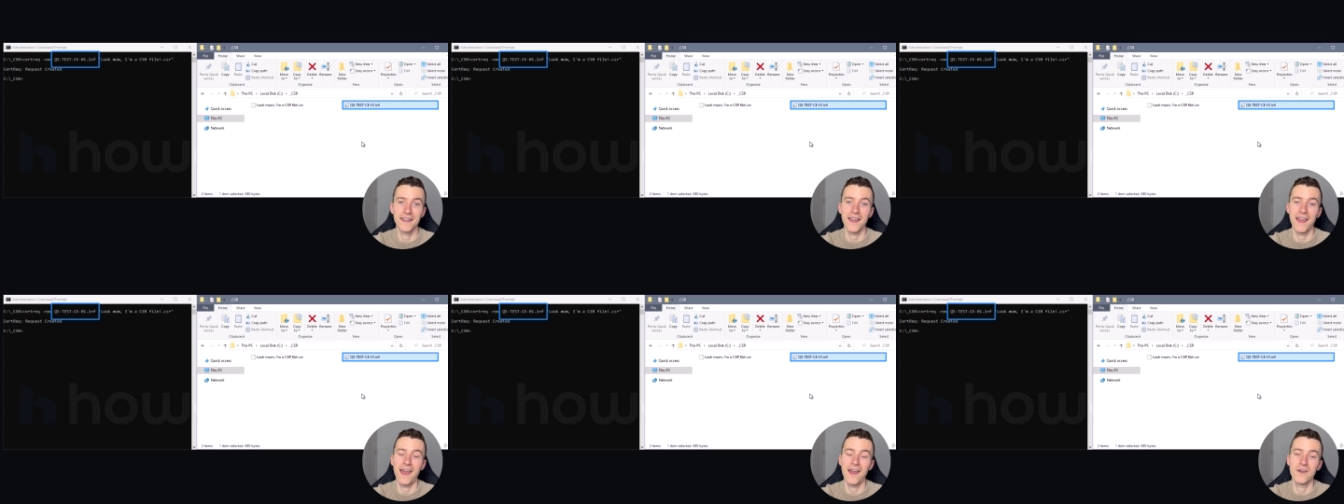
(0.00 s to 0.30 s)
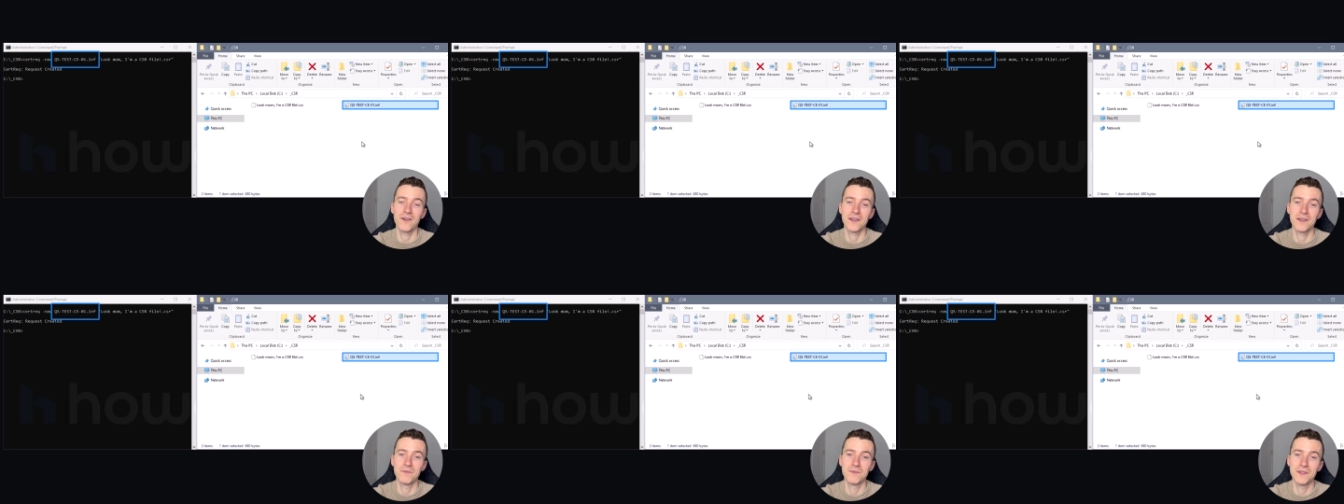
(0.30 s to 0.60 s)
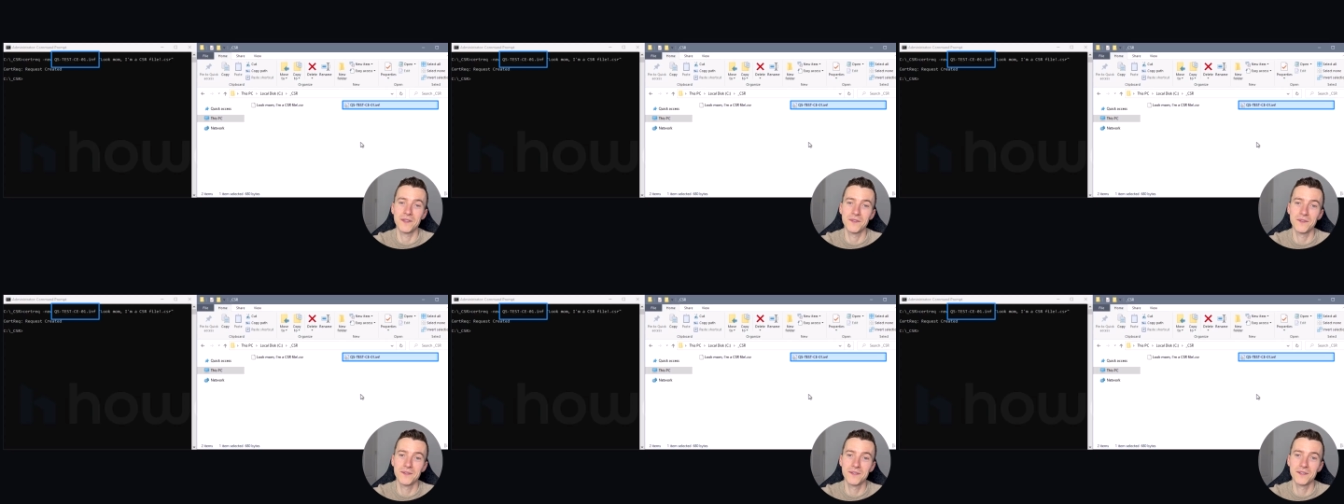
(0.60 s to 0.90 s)
how it can be
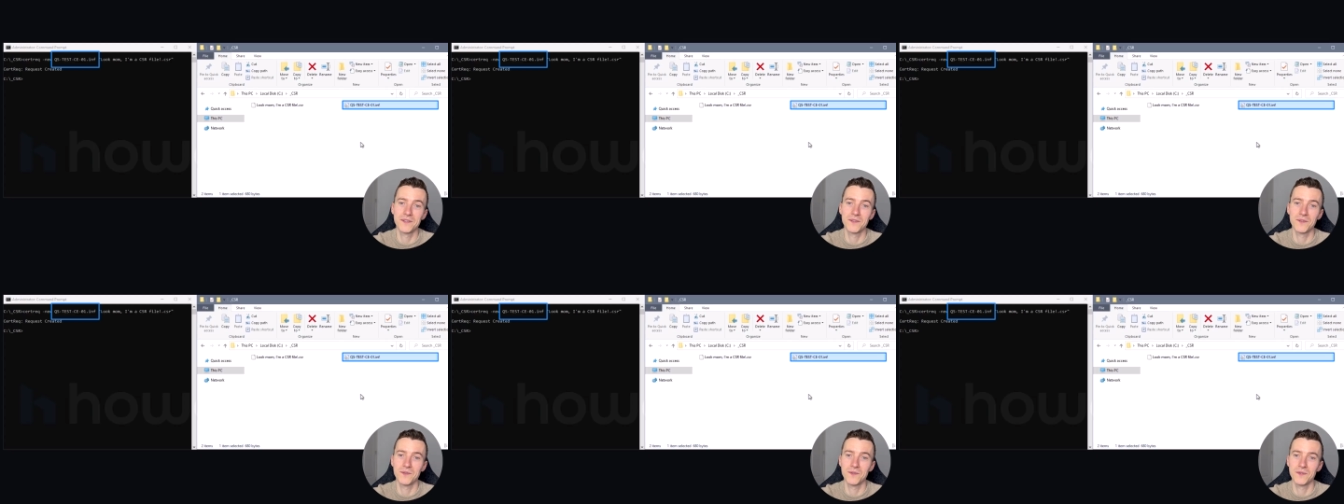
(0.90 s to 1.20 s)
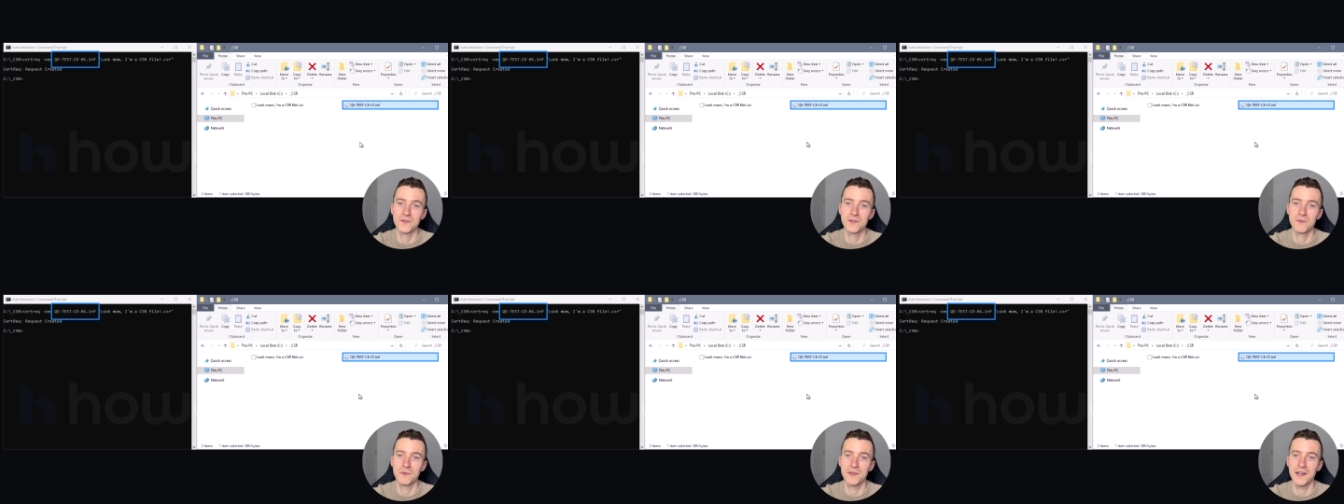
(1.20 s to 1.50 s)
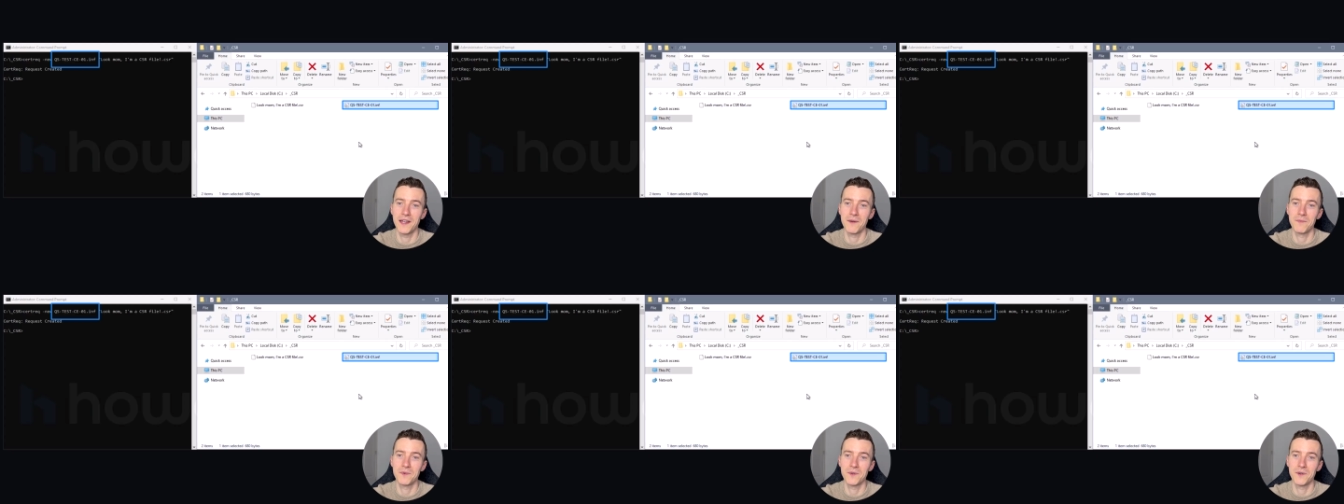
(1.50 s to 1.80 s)
used to speed
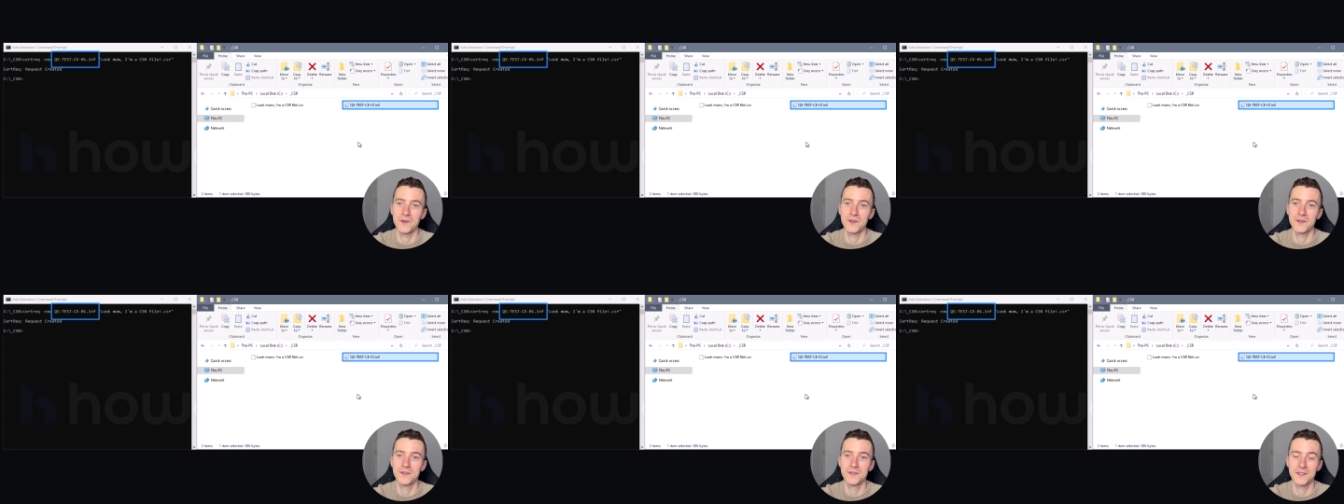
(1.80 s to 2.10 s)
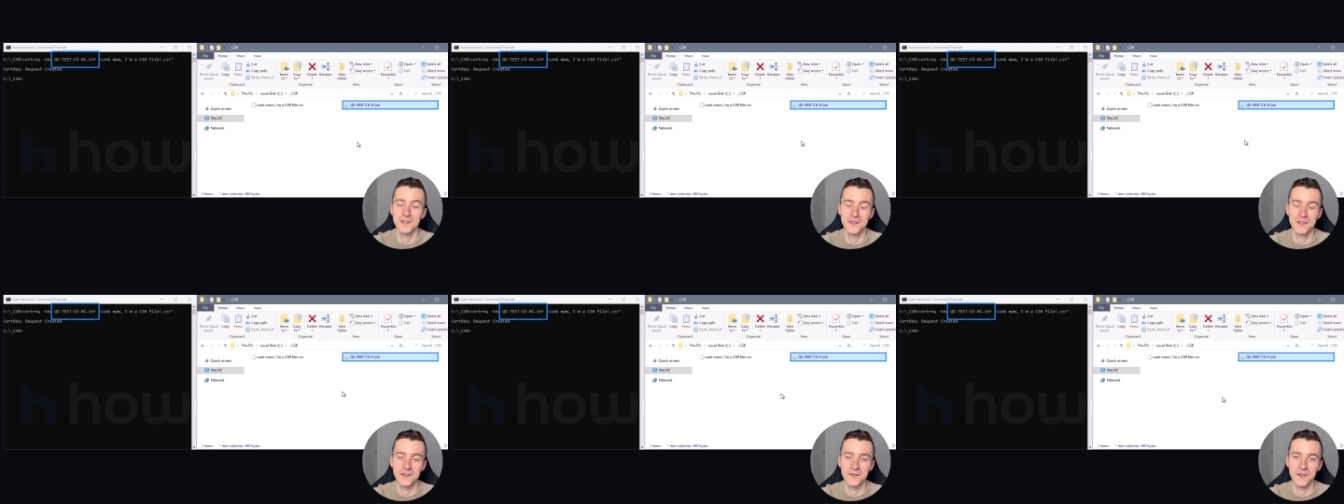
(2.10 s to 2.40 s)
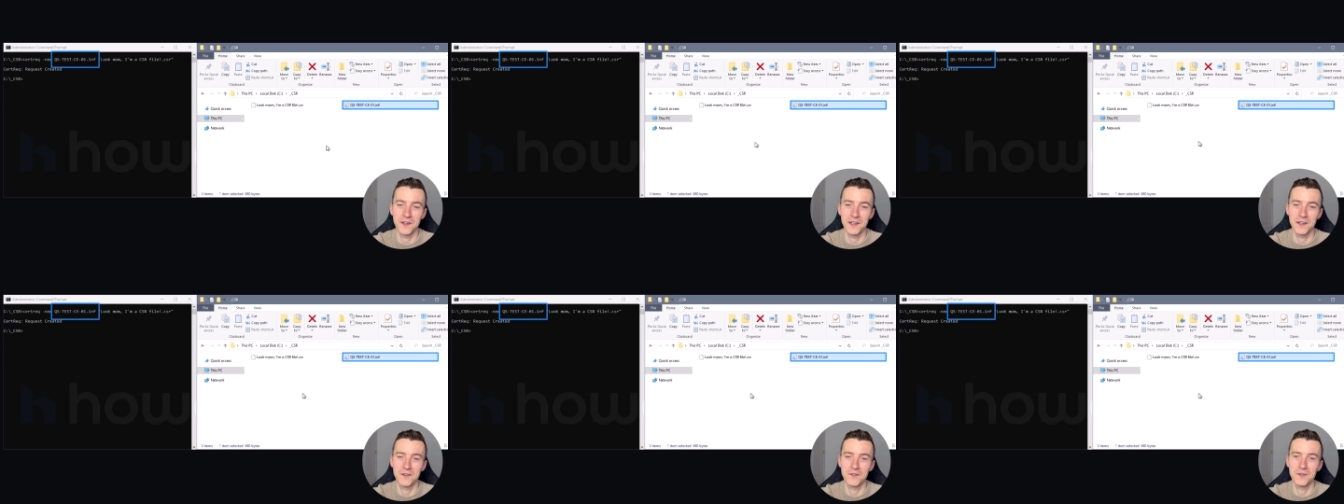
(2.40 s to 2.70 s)
up your
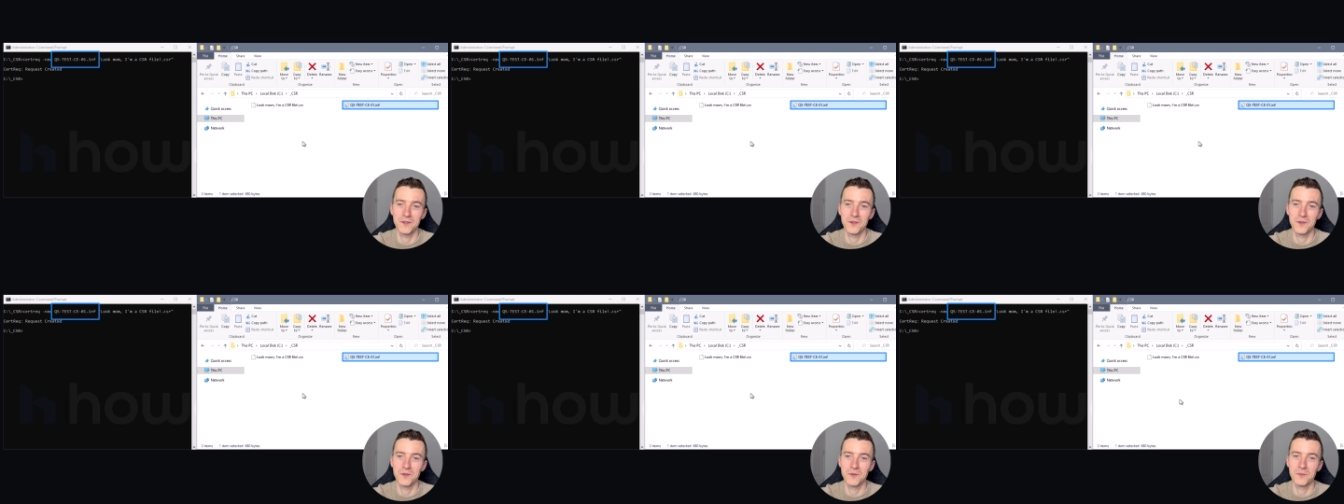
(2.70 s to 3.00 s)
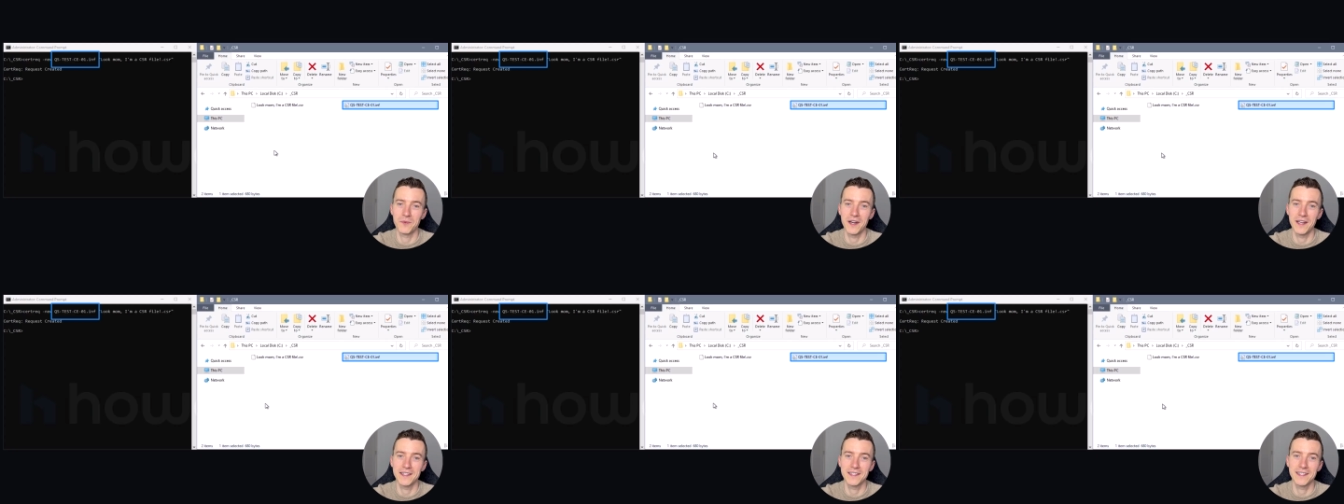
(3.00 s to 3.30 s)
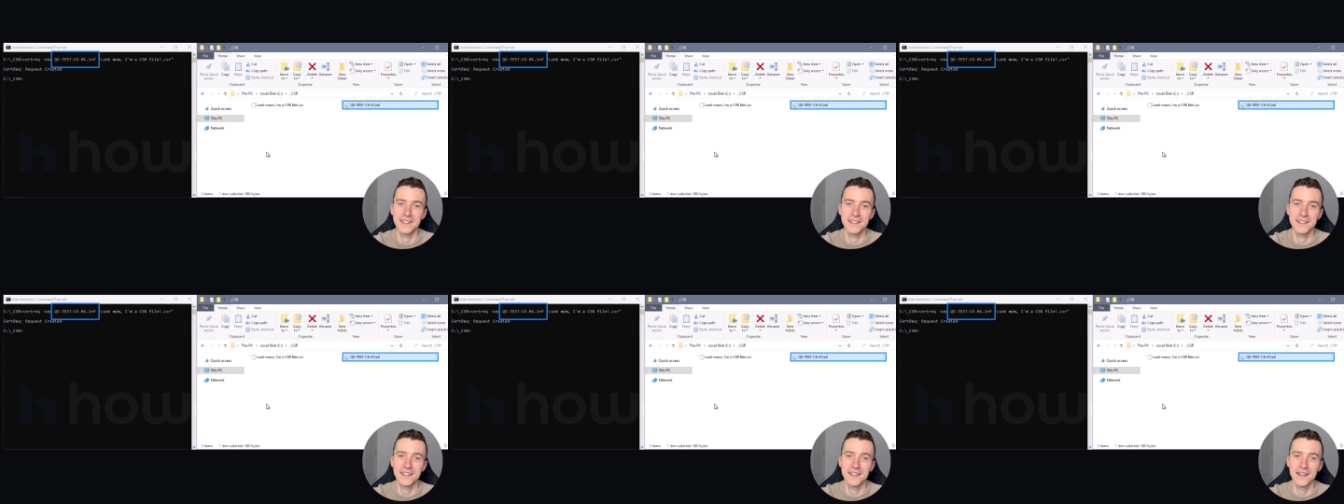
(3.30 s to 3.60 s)
certificate renewal
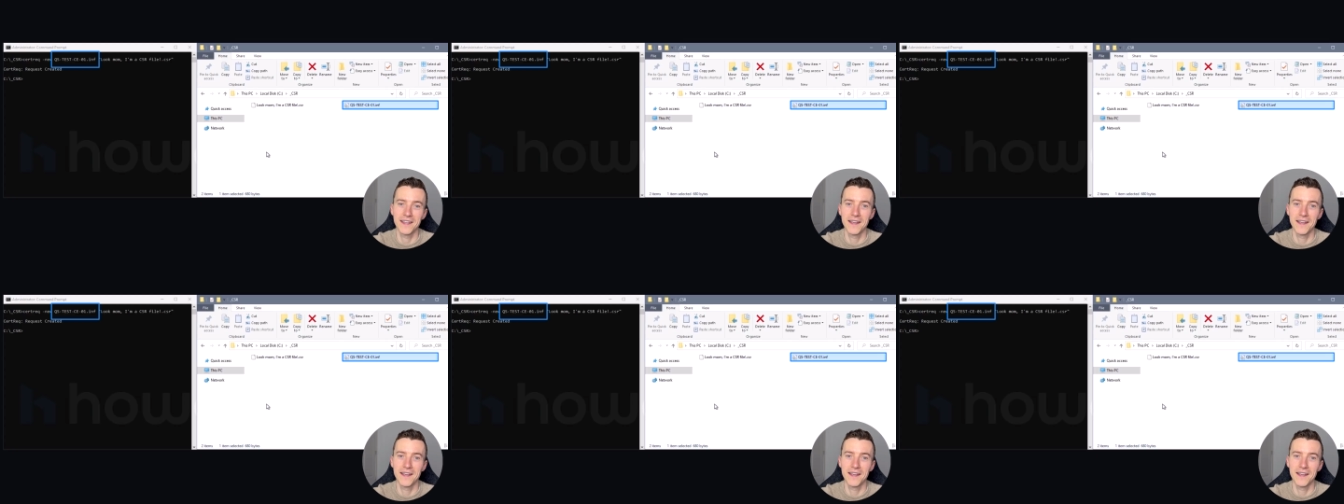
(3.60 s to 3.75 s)
process.